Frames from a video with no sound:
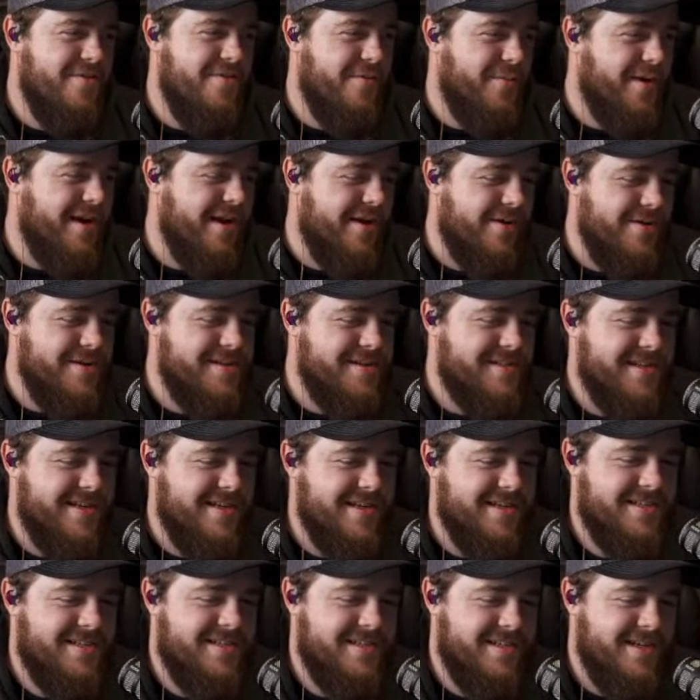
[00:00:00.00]
everybody always
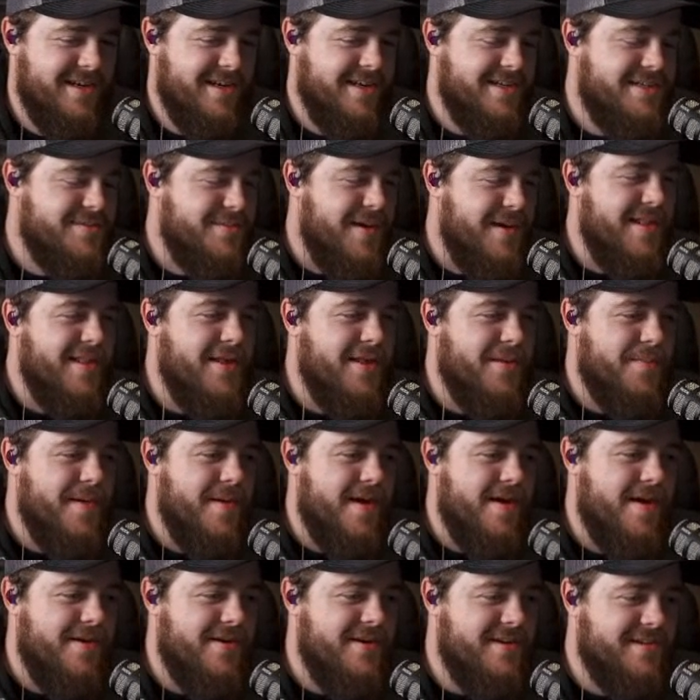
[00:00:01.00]
does. Smiling
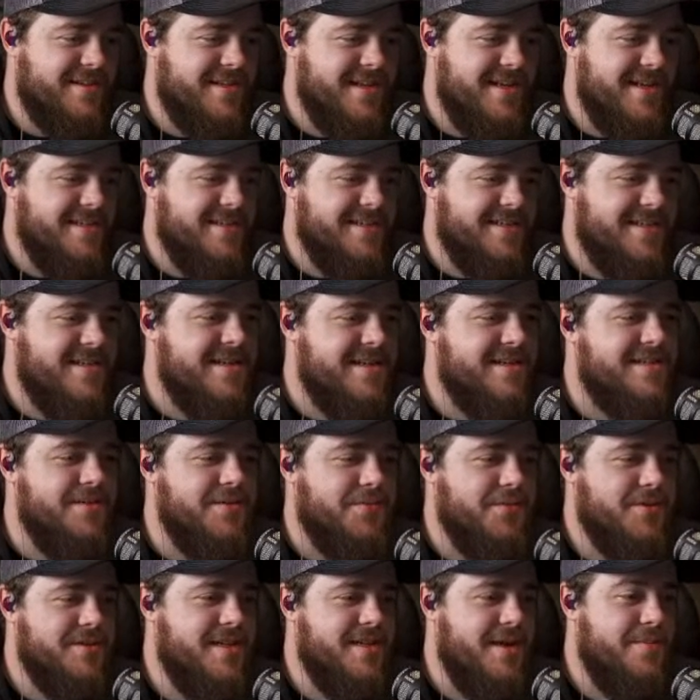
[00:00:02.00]
Beard says, did
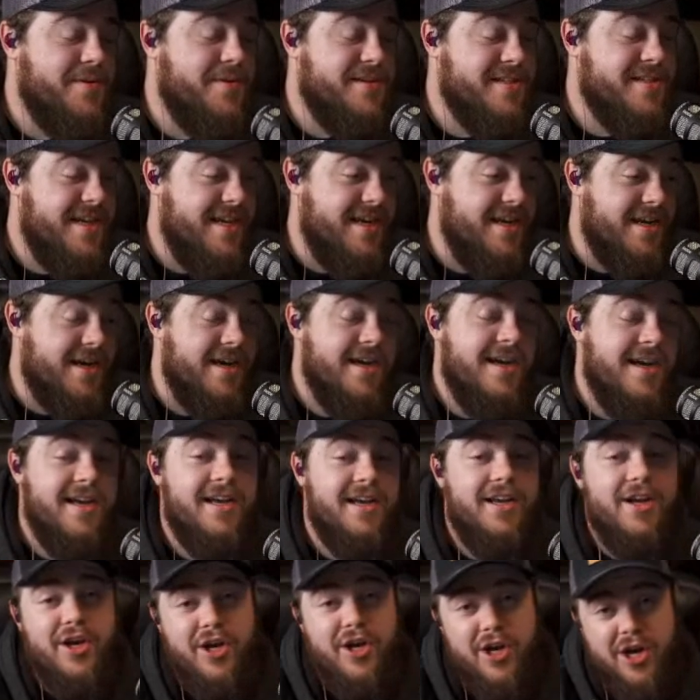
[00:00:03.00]
someone say patina?
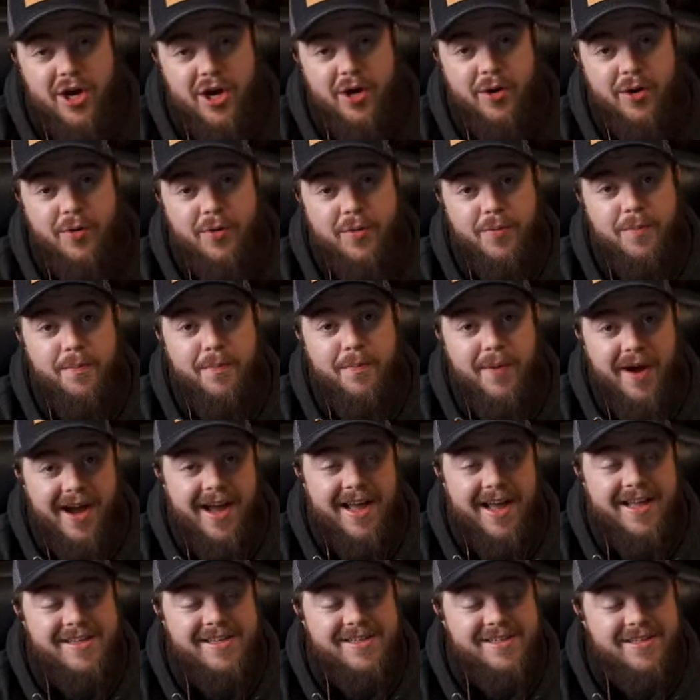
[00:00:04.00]
No,
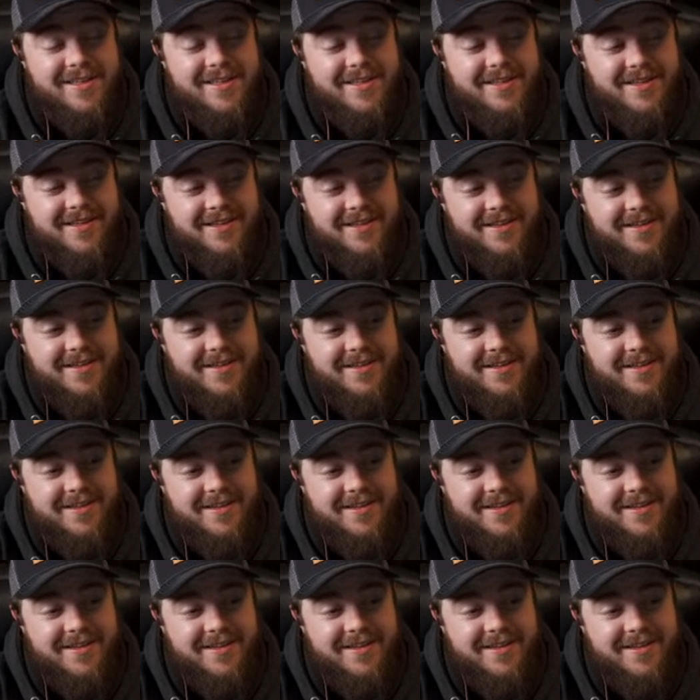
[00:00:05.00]
but patina.